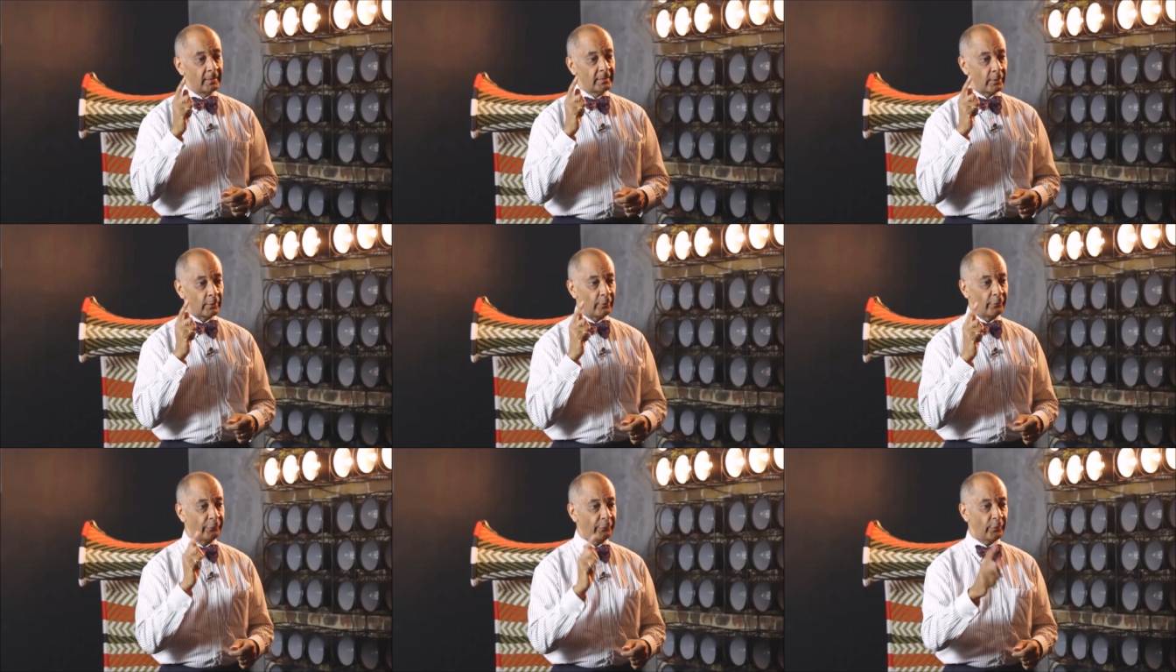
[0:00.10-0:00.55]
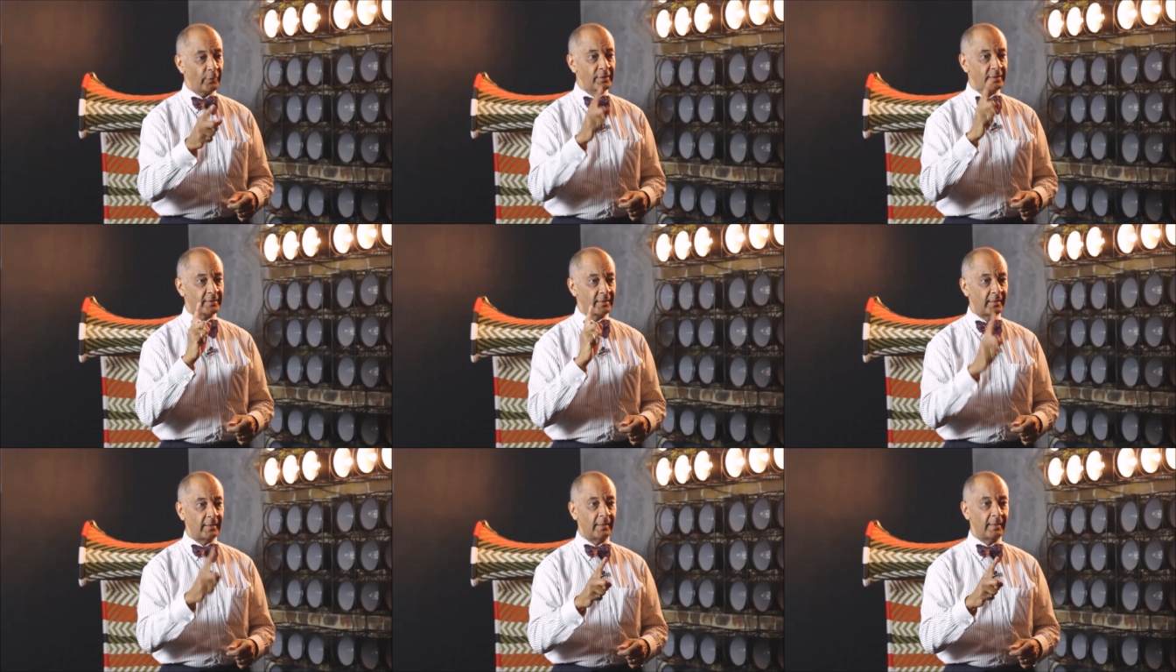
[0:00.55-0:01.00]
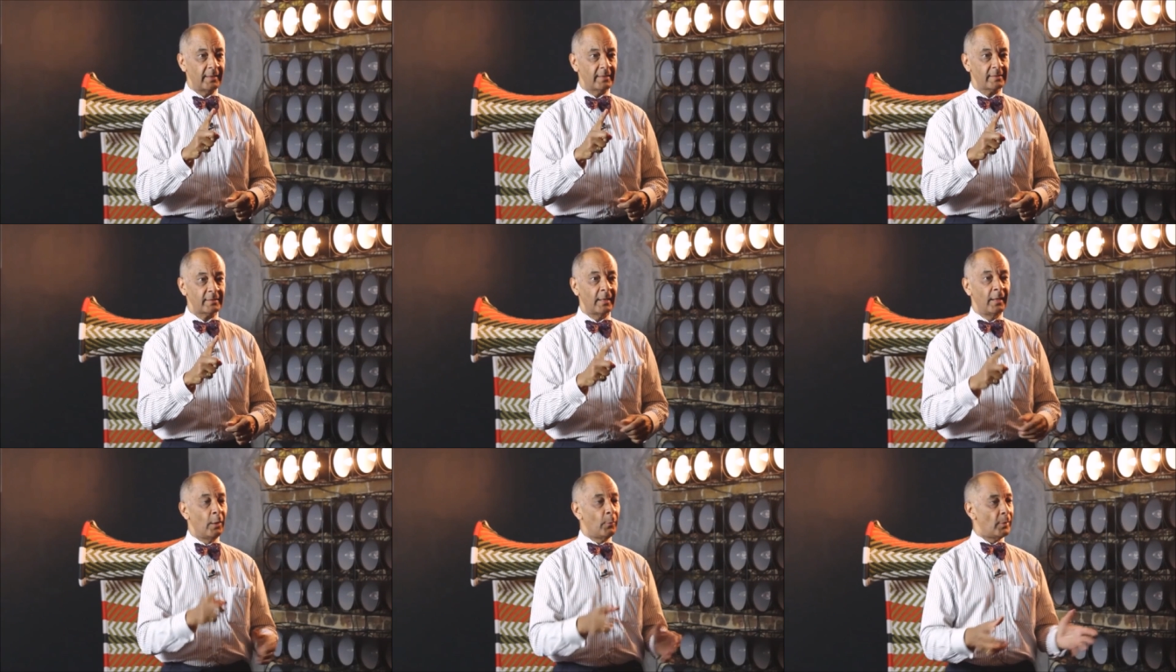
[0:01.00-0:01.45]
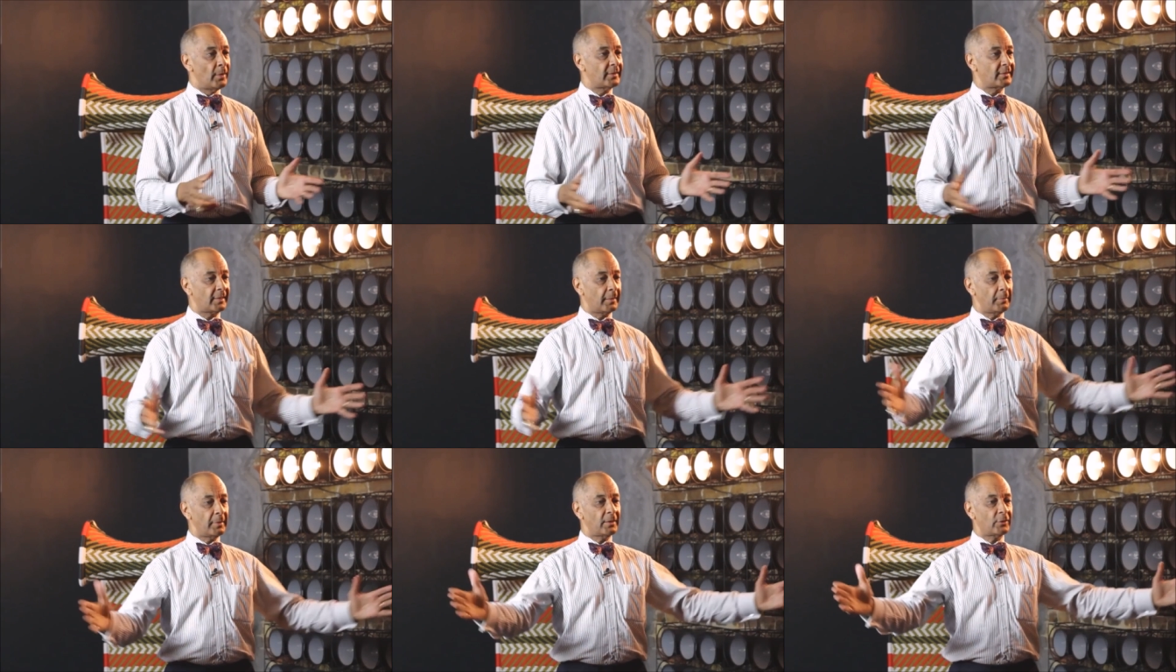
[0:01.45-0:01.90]
So the first thing is, when
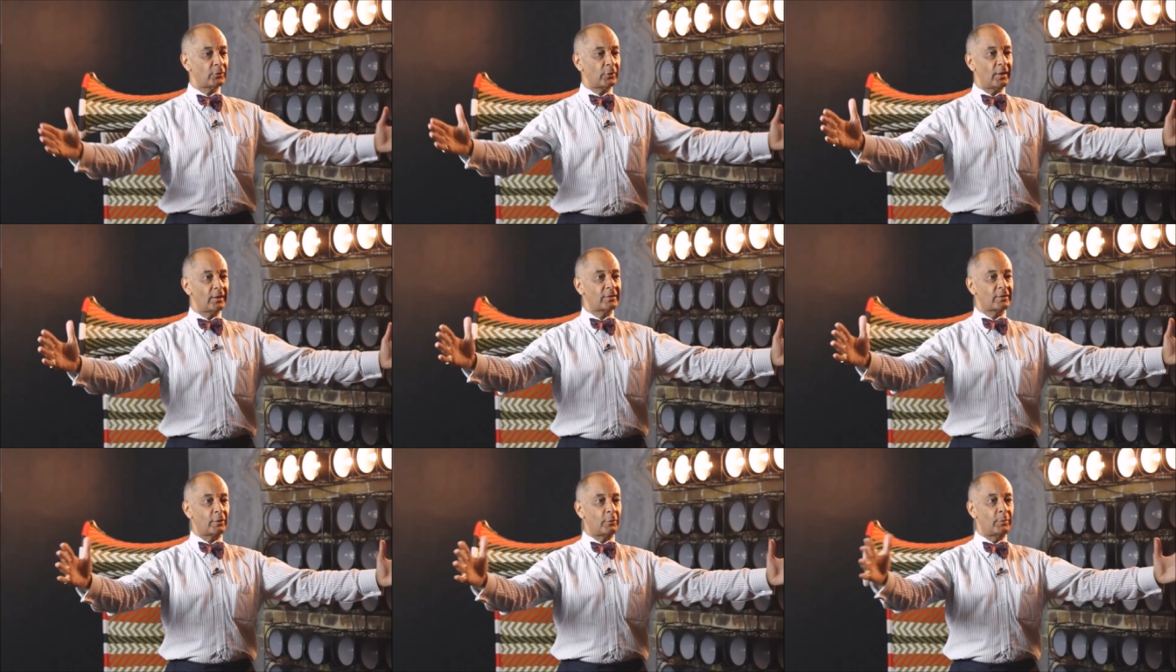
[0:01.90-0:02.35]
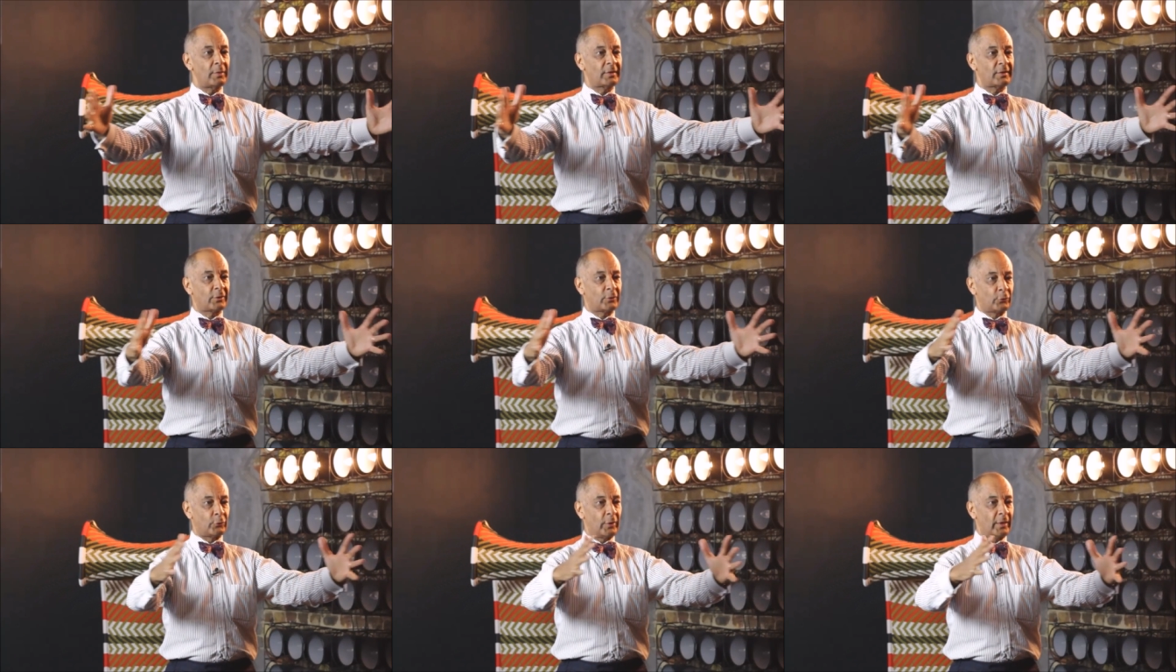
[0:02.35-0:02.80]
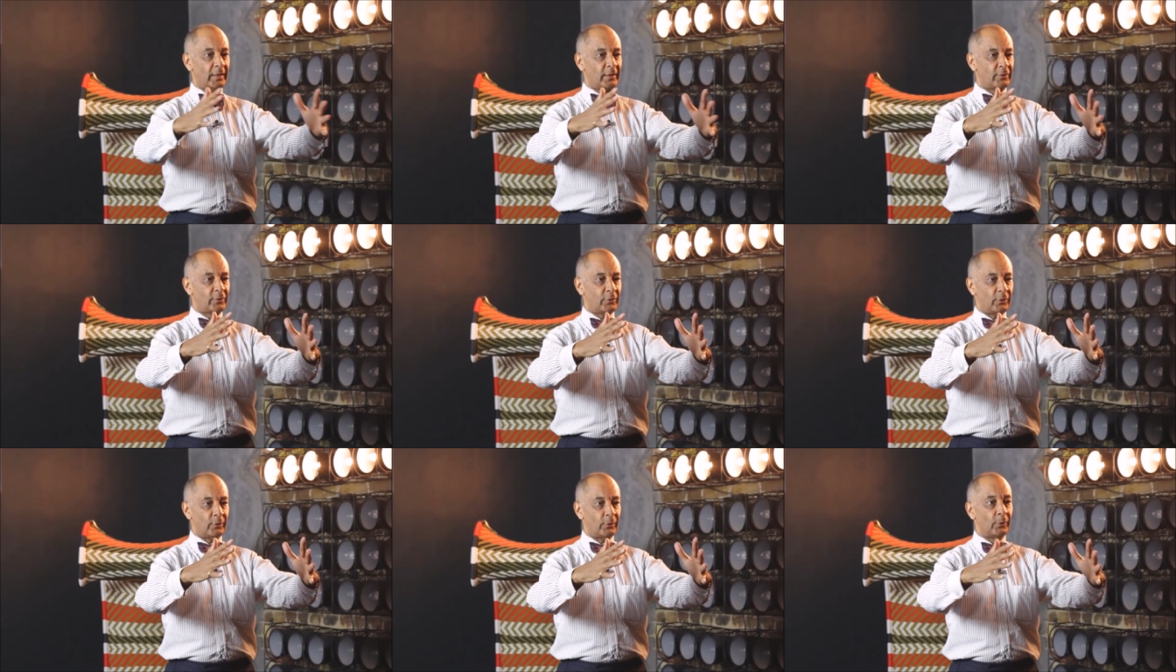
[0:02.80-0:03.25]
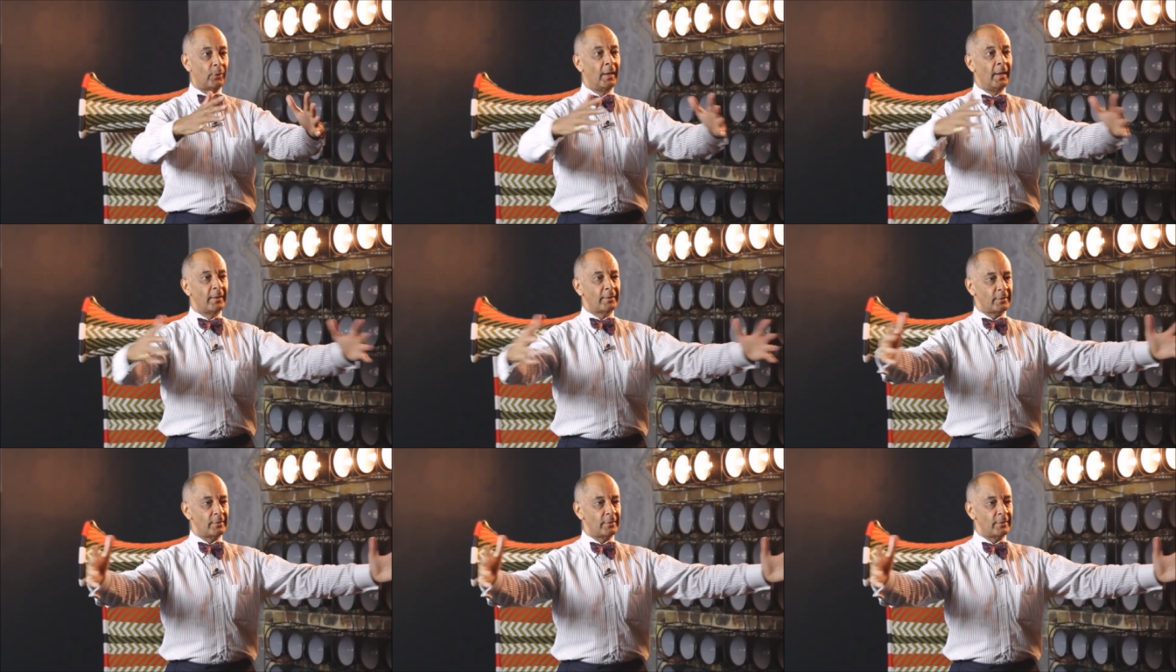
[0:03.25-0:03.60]
somebody tries to restrict you,